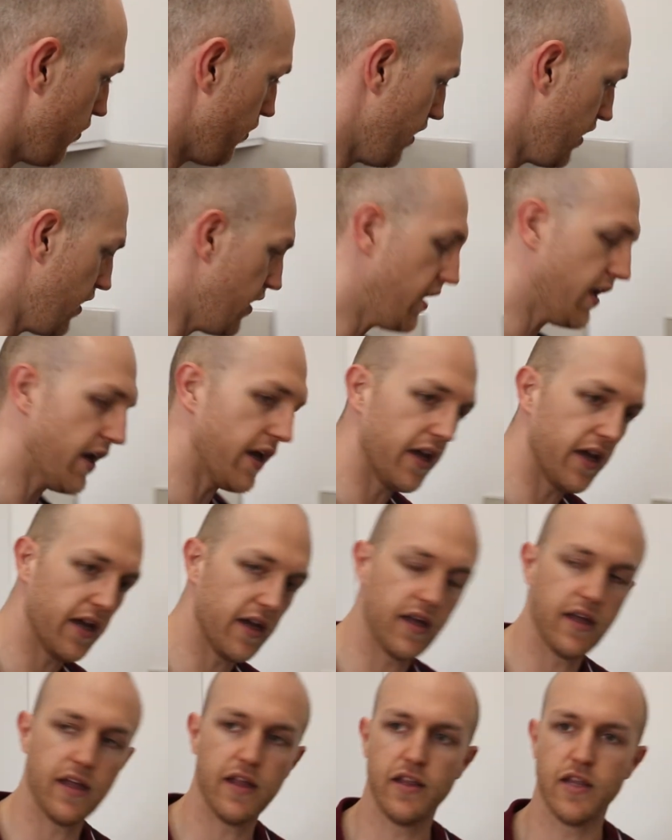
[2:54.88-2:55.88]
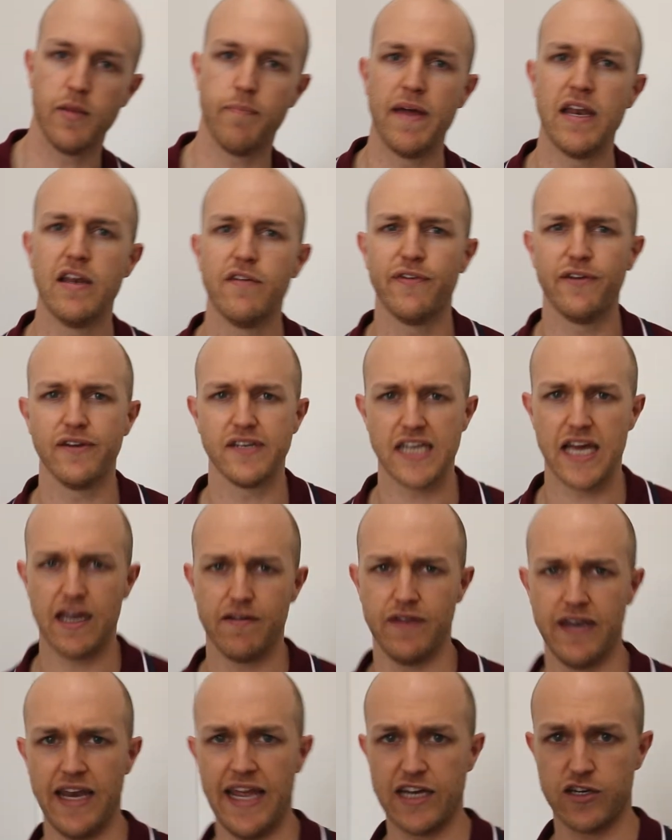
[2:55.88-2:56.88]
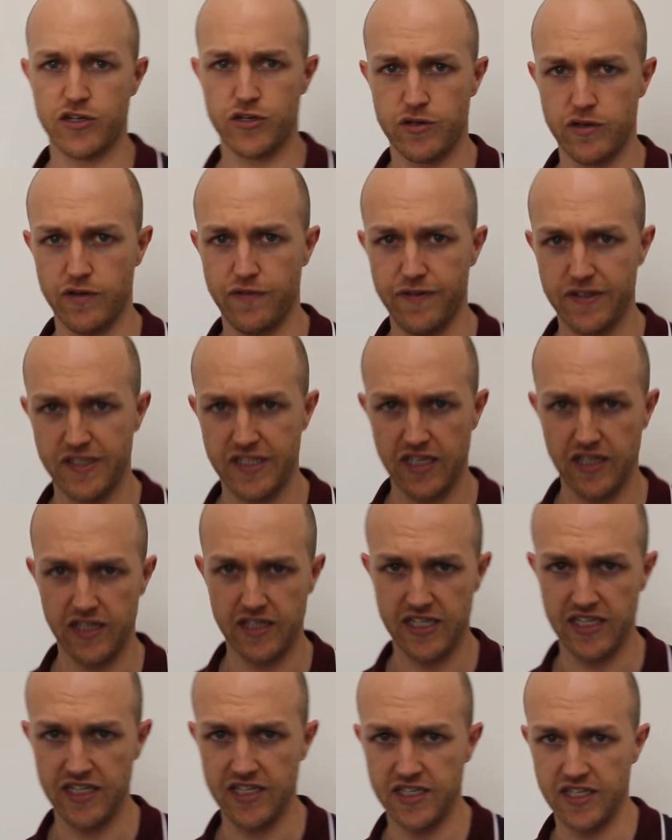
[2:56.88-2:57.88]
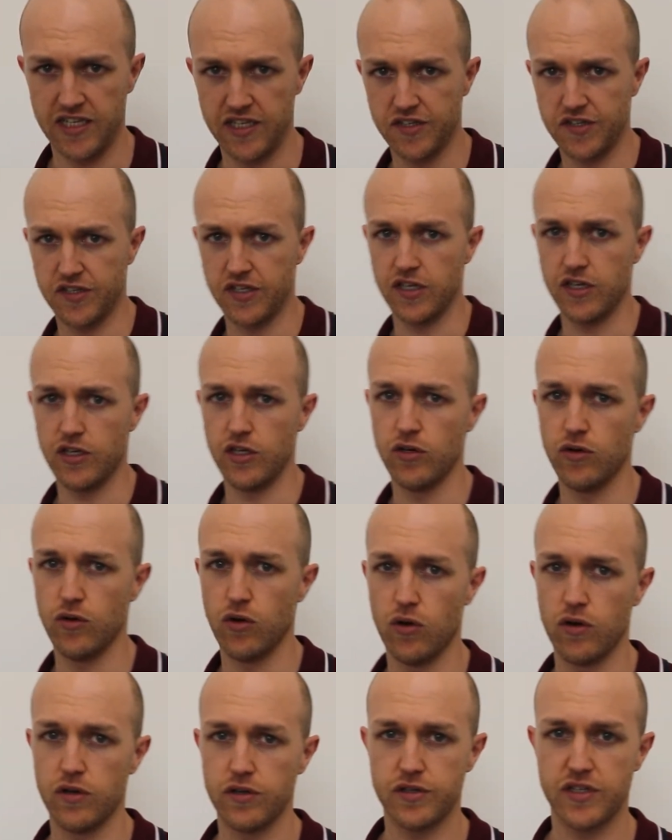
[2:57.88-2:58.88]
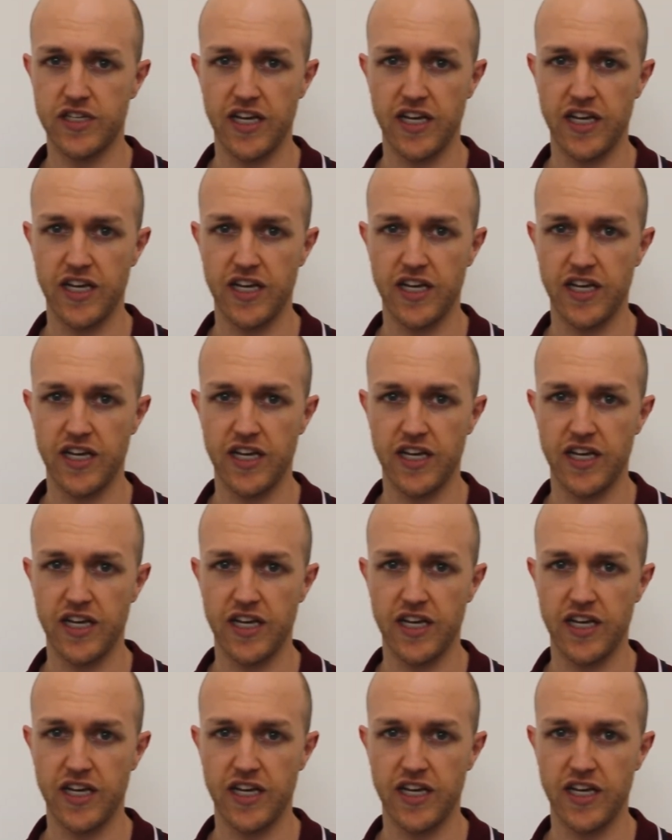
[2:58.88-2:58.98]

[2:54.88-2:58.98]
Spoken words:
the benefit to having extra facilities is that your